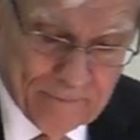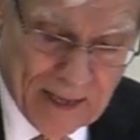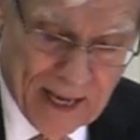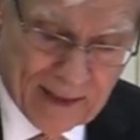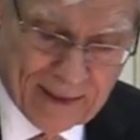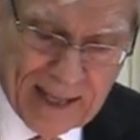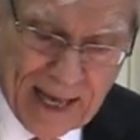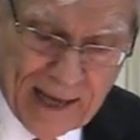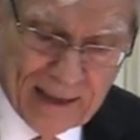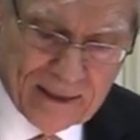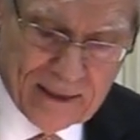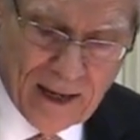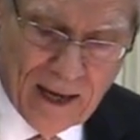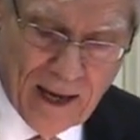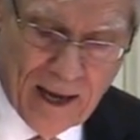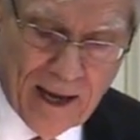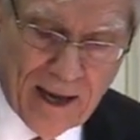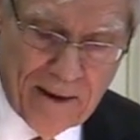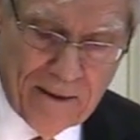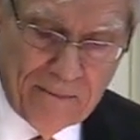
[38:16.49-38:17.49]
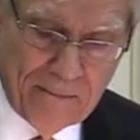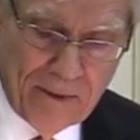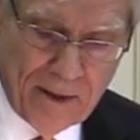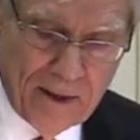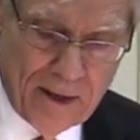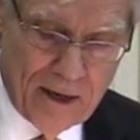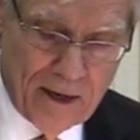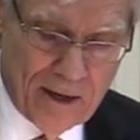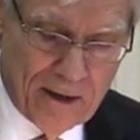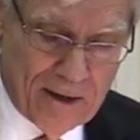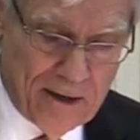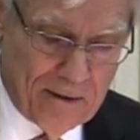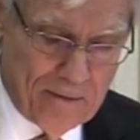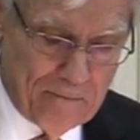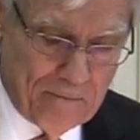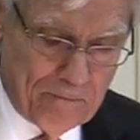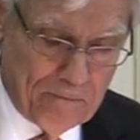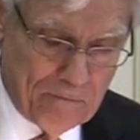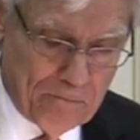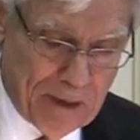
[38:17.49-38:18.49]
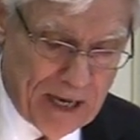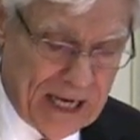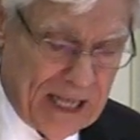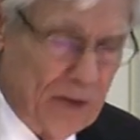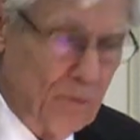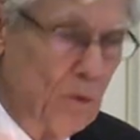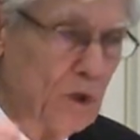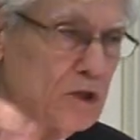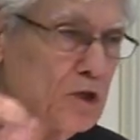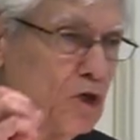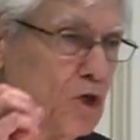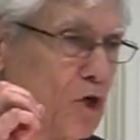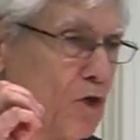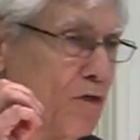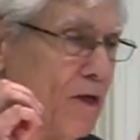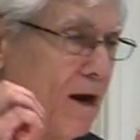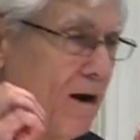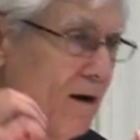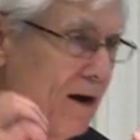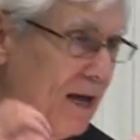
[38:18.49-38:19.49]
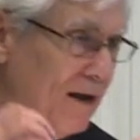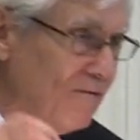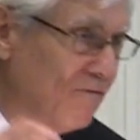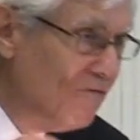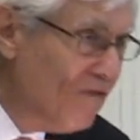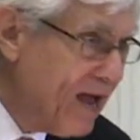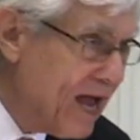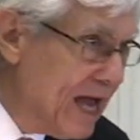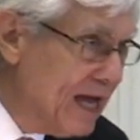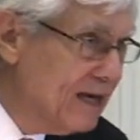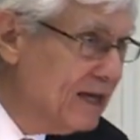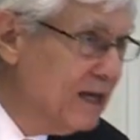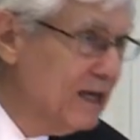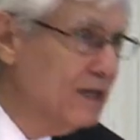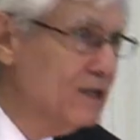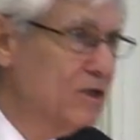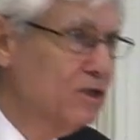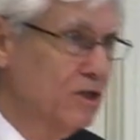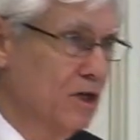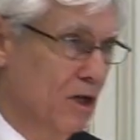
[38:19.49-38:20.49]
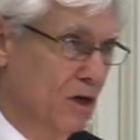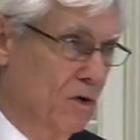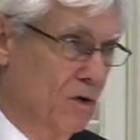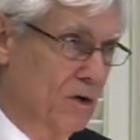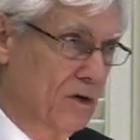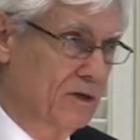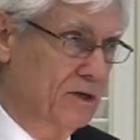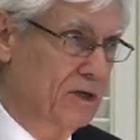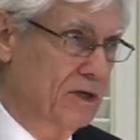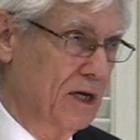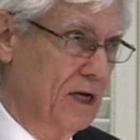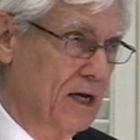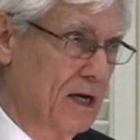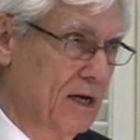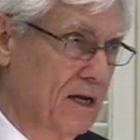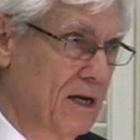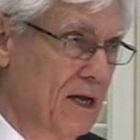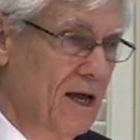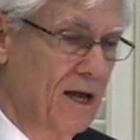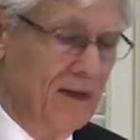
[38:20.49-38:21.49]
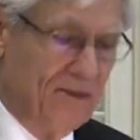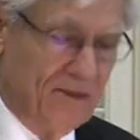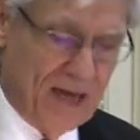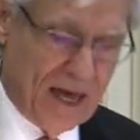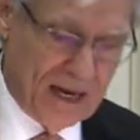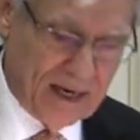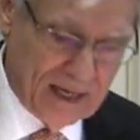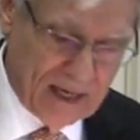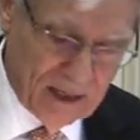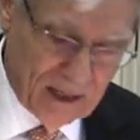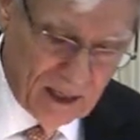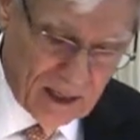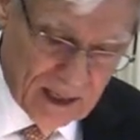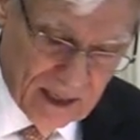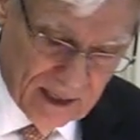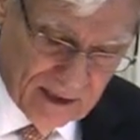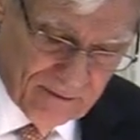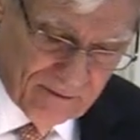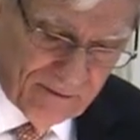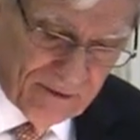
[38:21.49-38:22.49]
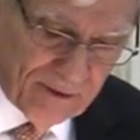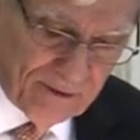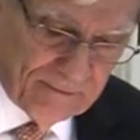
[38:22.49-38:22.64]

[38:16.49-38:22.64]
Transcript: at that time, but it was to their advantage, the Lord said, that he leave.